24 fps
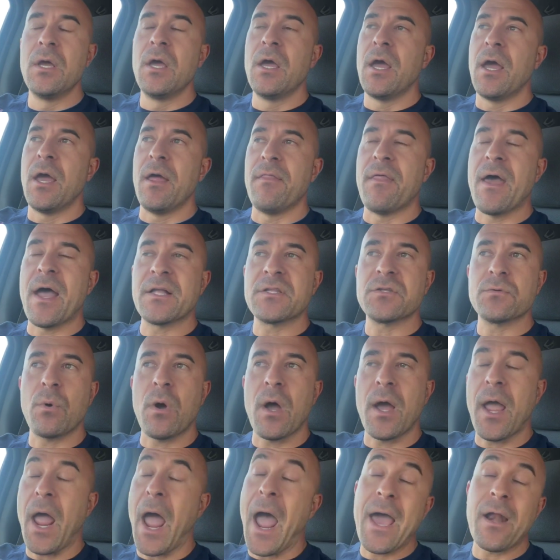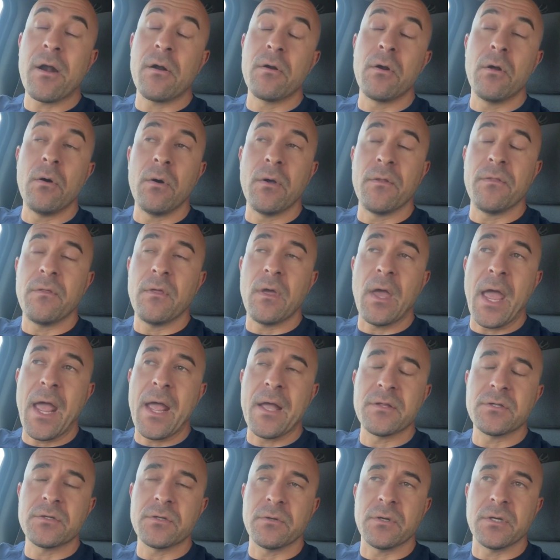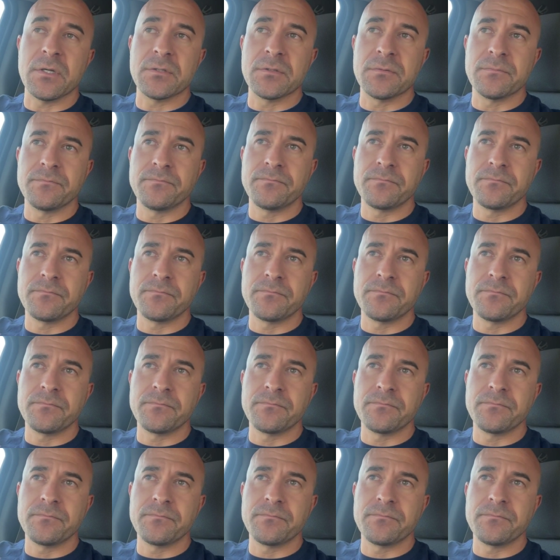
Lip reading: And that's why I don't know what the answer is.